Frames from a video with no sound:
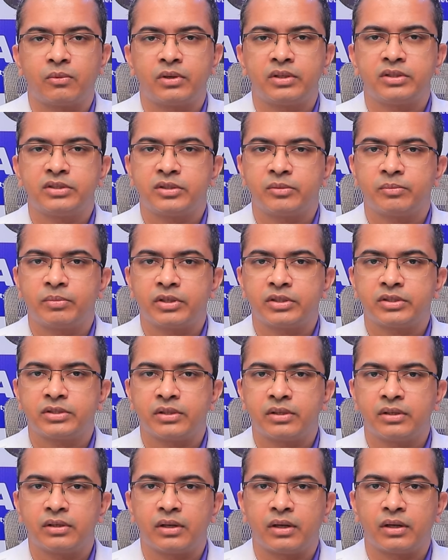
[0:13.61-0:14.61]
what is
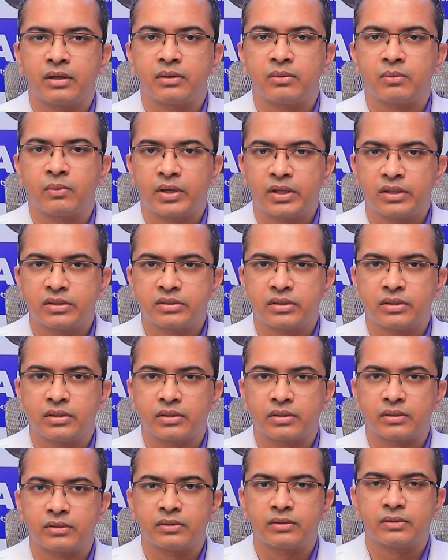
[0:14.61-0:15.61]
depression and why does it
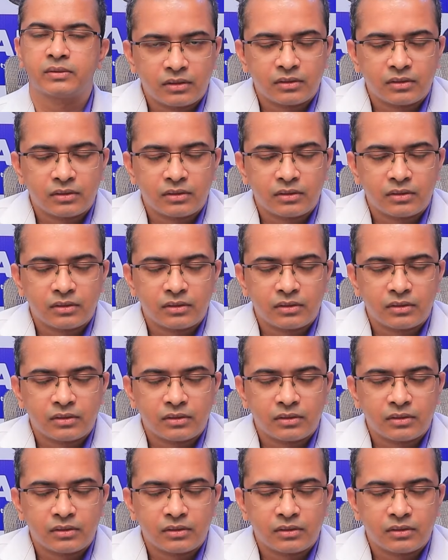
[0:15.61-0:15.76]
occur?